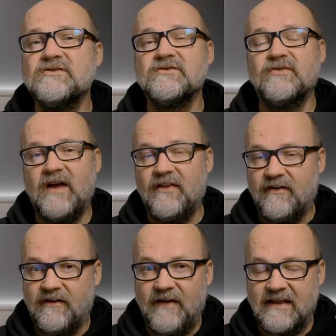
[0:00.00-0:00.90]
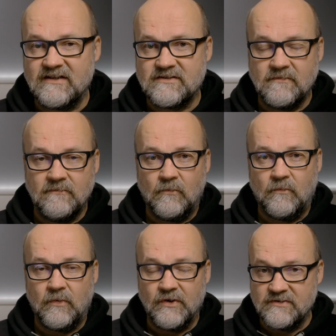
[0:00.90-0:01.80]
also another advantage
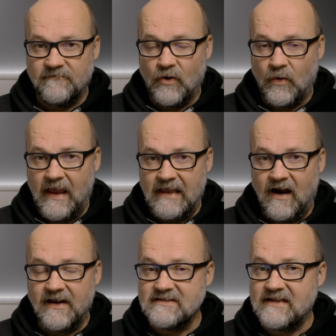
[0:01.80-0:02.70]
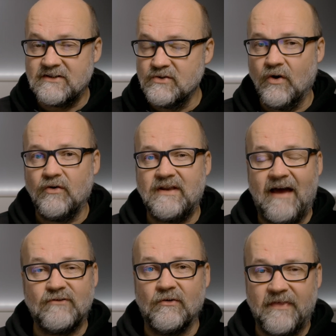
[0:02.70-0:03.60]
using photo AI is that you don't
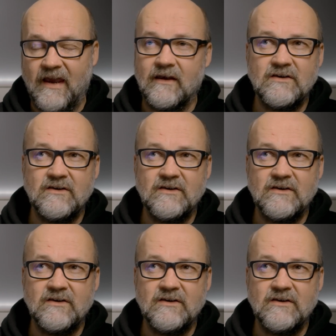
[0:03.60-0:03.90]
have to think,